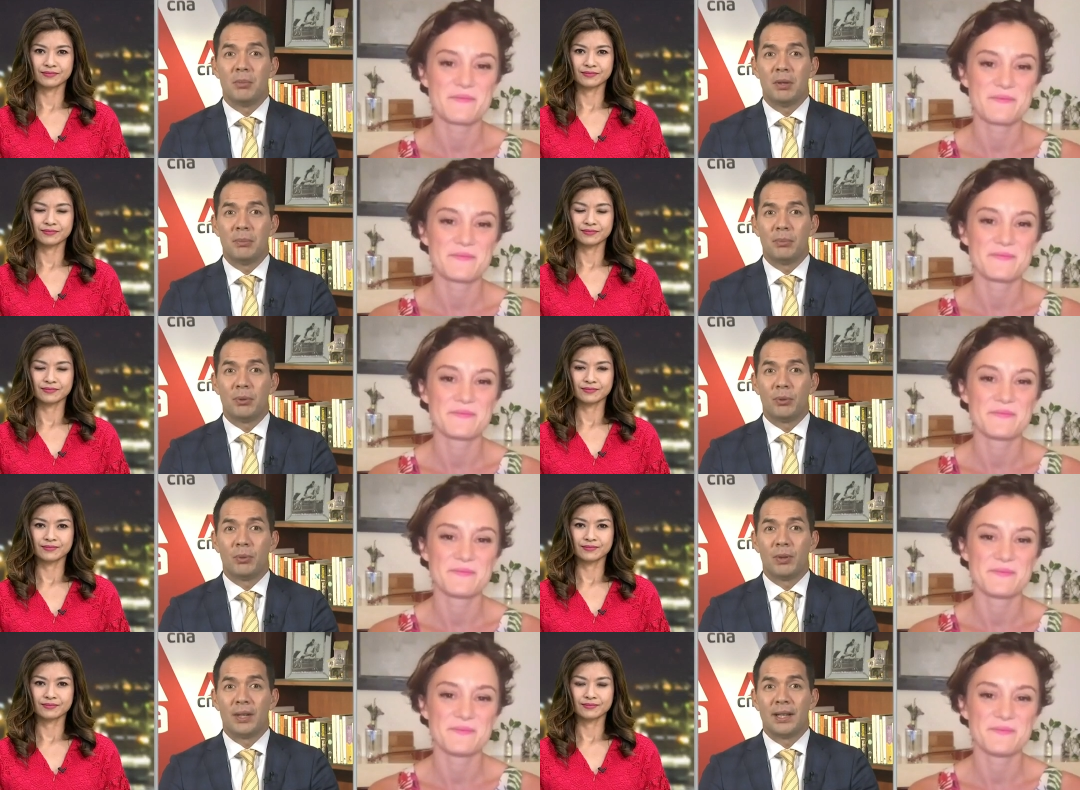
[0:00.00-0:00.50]

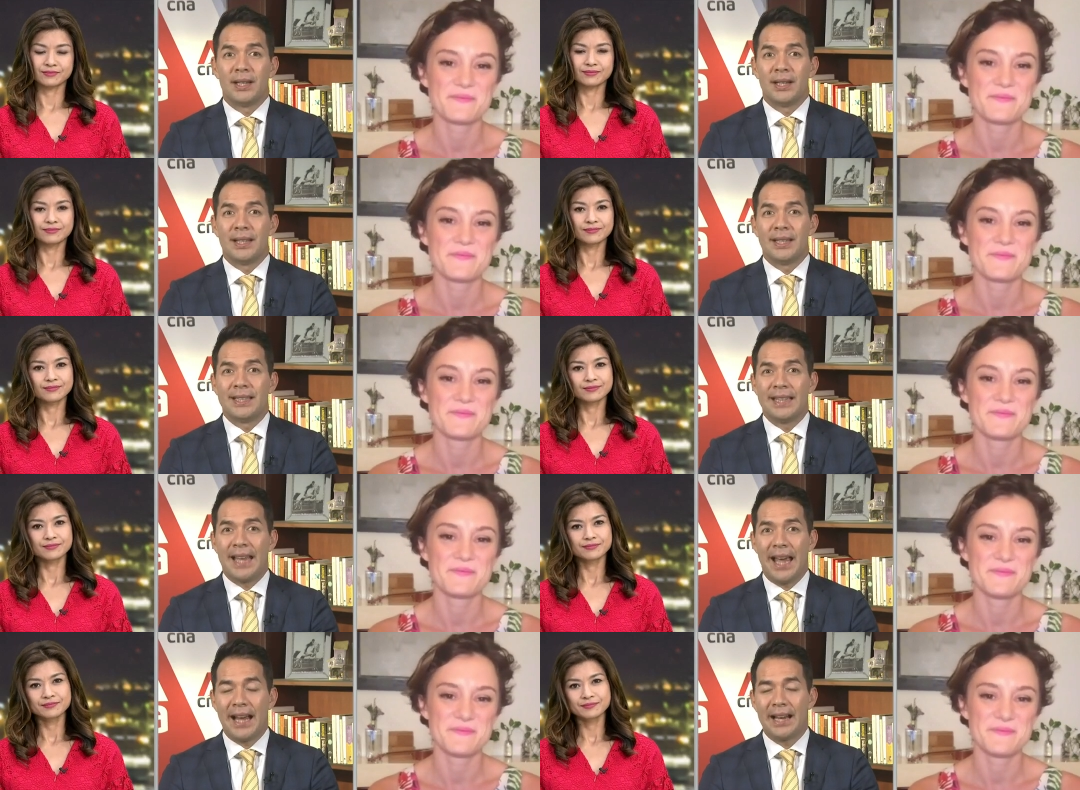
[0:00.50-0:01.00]
Speaker 1: people were
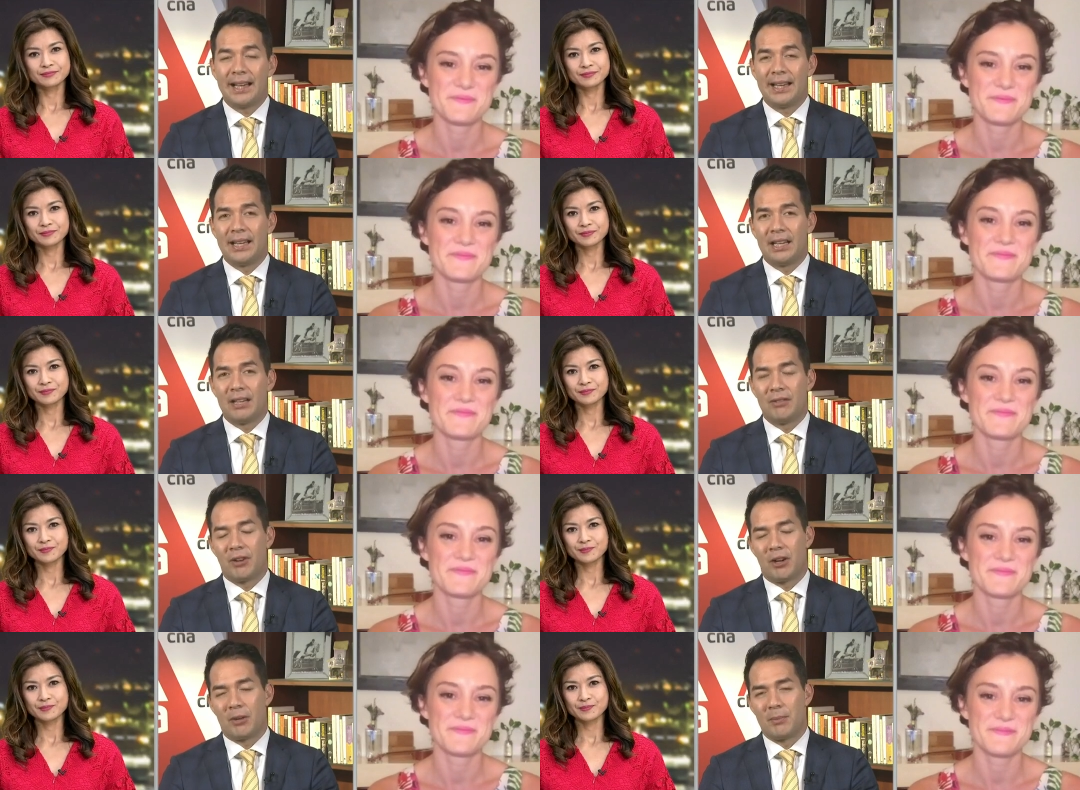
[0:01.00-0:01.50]

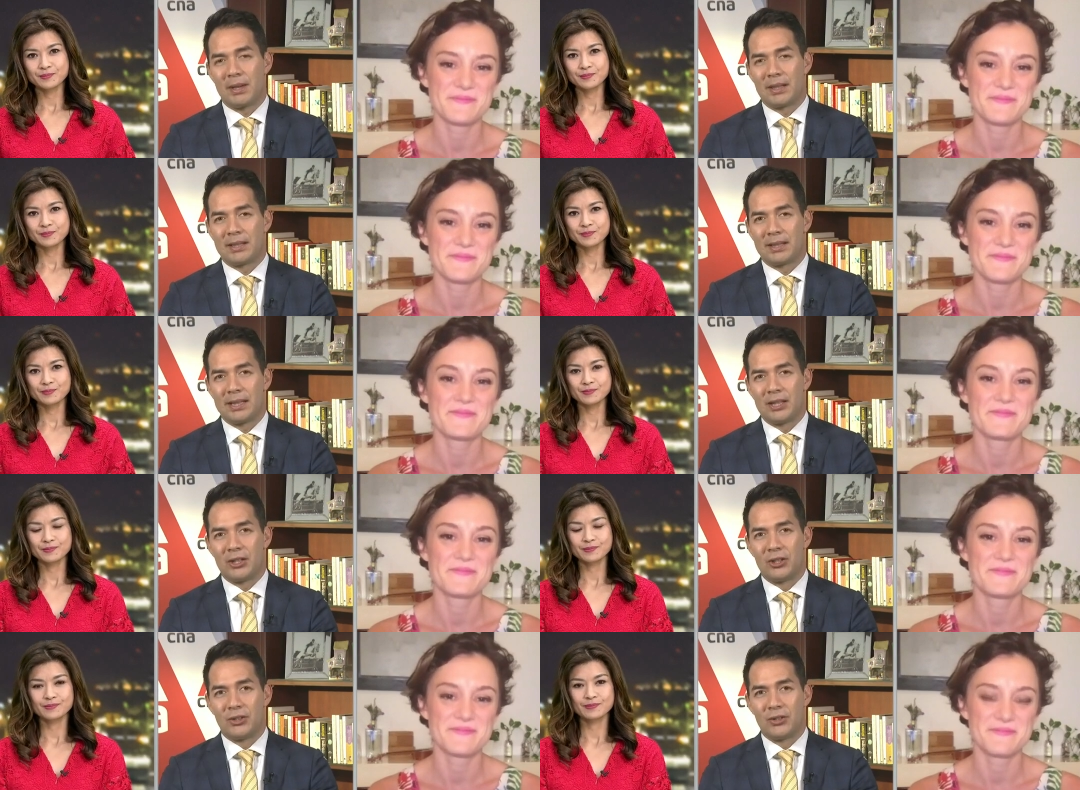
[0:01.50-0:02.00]
tackling
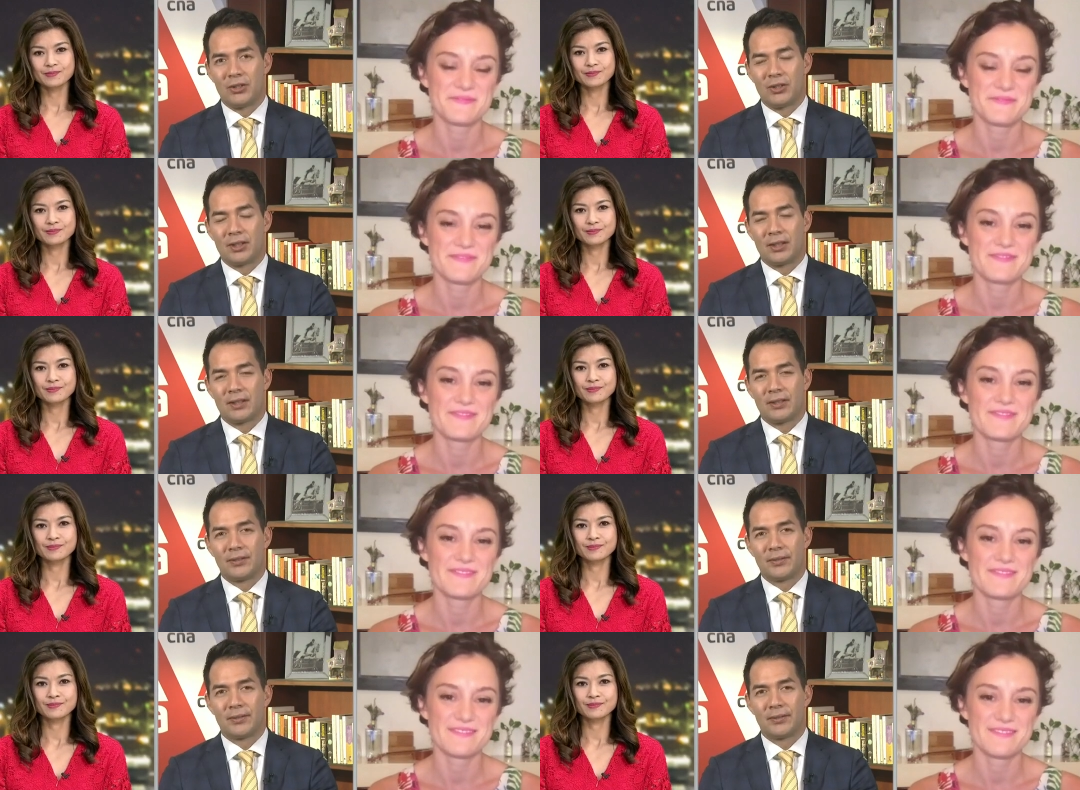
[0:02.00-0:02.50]
environmental
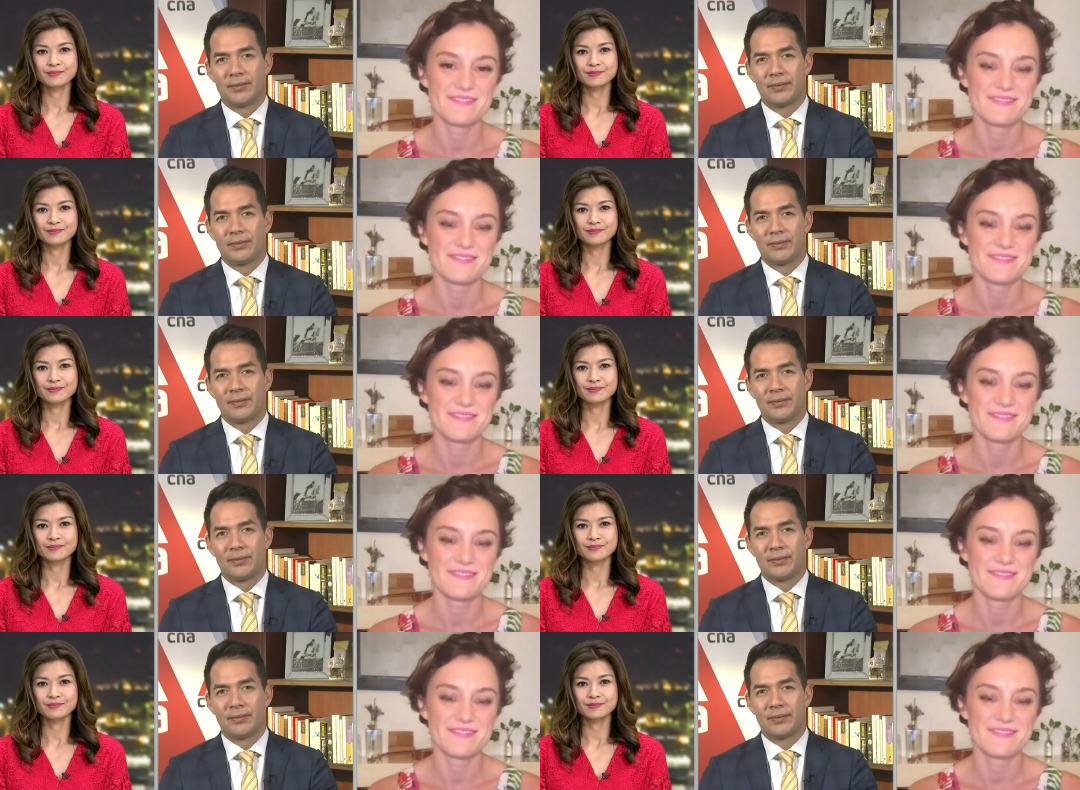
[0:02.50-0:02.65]
issues.